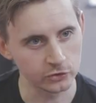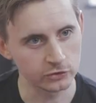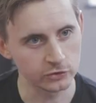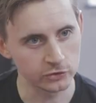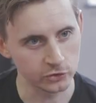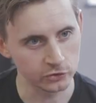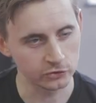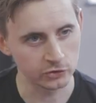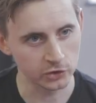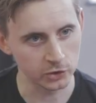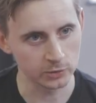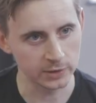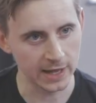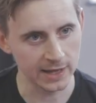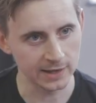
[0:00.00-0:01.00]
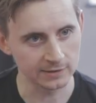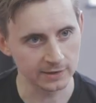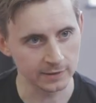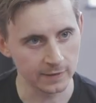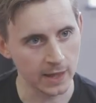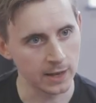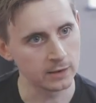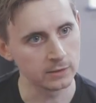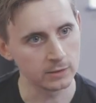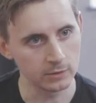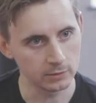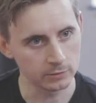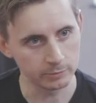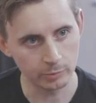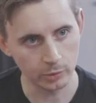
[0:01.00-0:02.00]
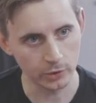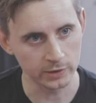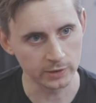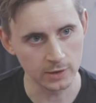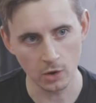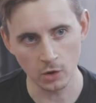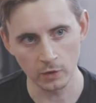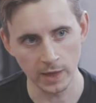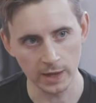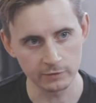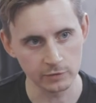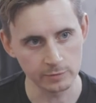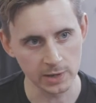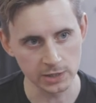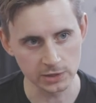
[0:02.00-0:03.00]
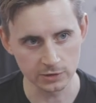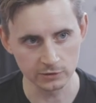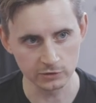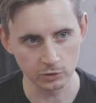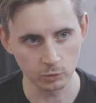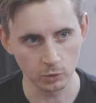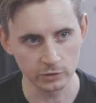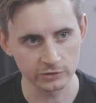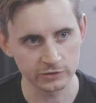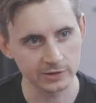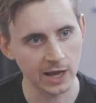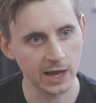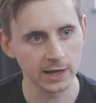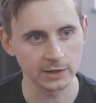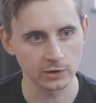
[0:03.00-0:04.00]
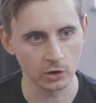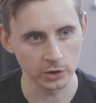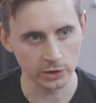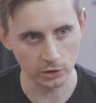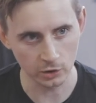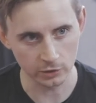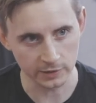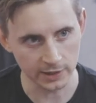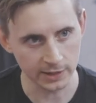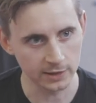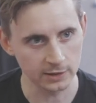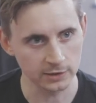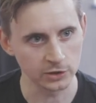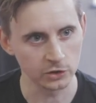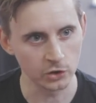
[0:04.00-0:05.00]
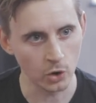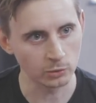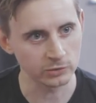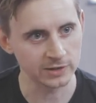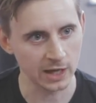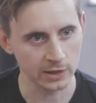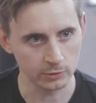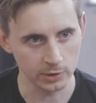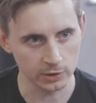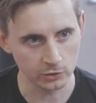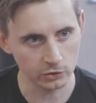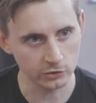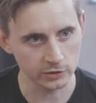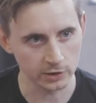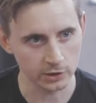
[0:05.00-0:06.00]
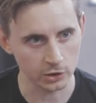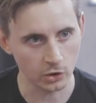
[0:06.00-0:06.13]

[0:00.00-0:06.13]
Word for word: just, just two days and then putting all that information to one side or you know your notes gathering dust in the